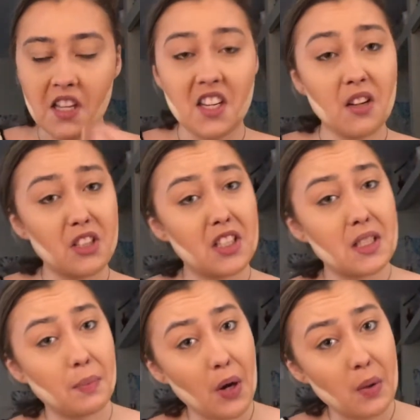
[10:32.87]
You know,
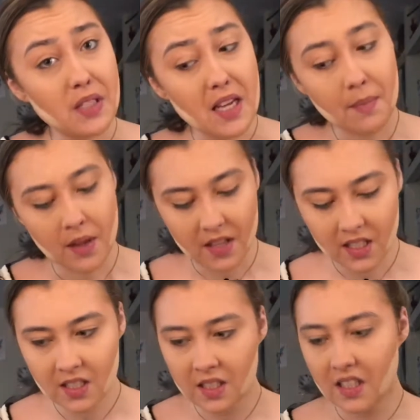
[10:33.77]
just a pro tip. And
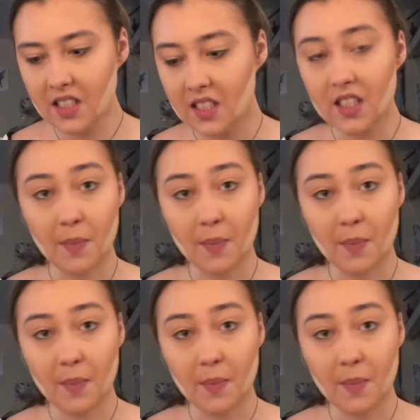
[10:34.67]
this